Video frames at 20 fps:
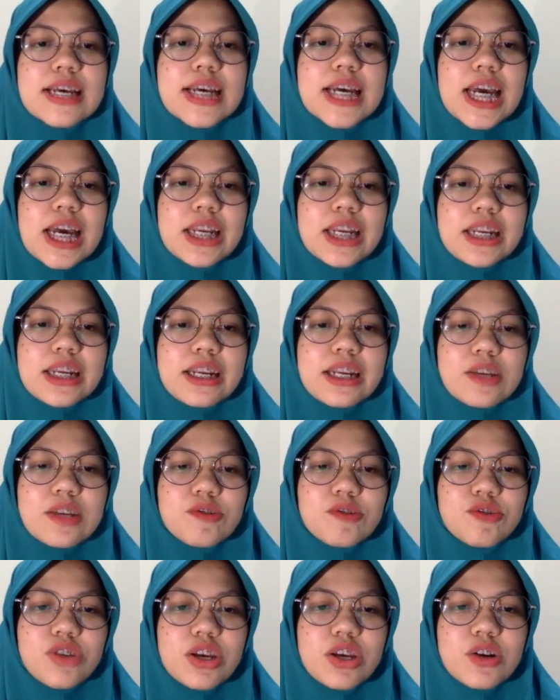And then I
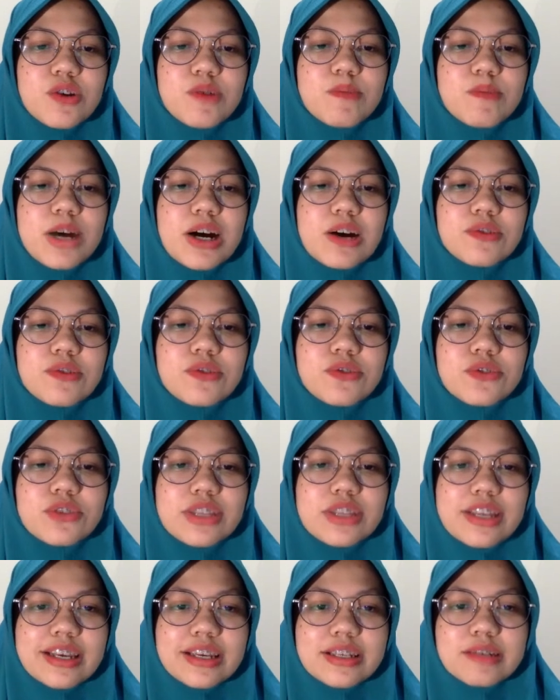use shallow mount to
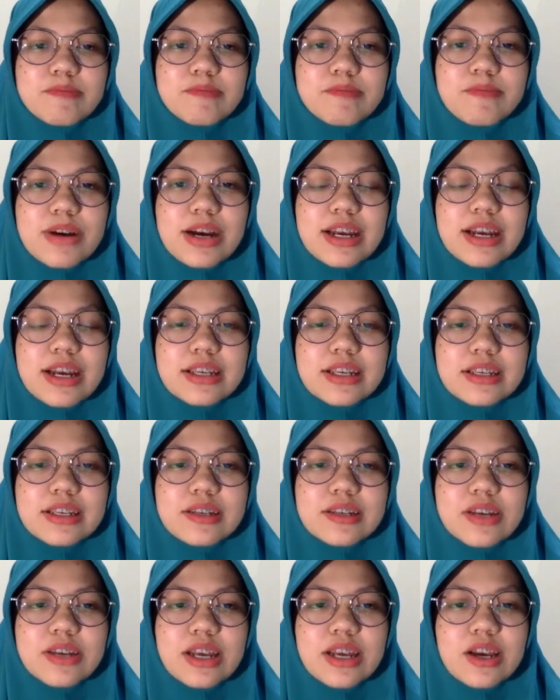test my
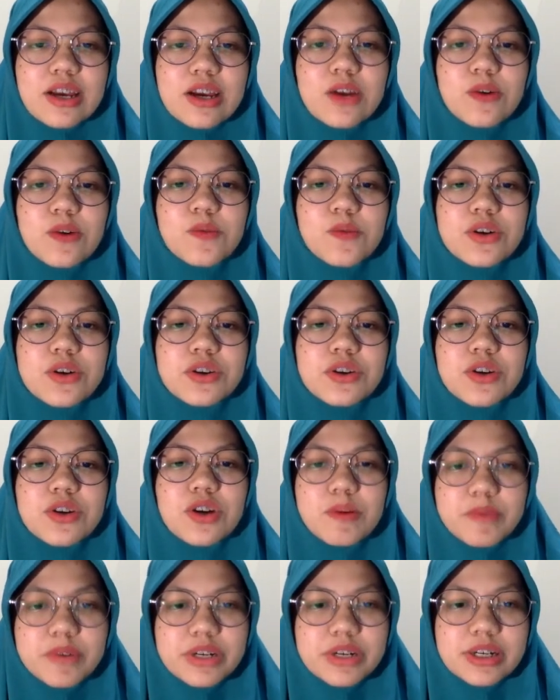hello world
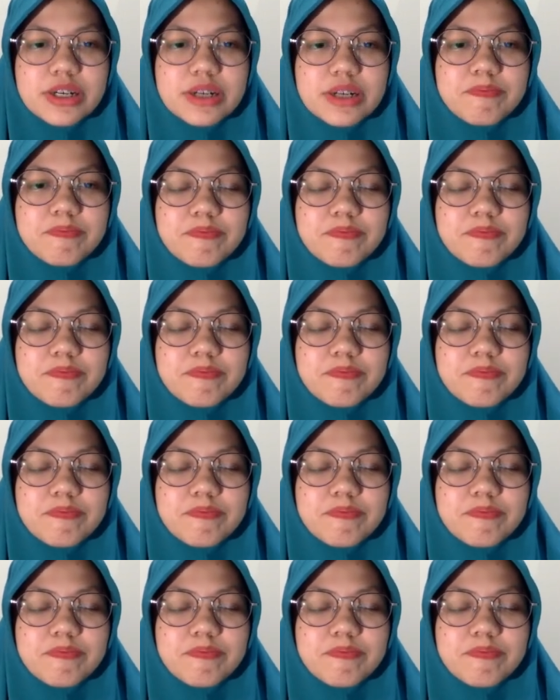component.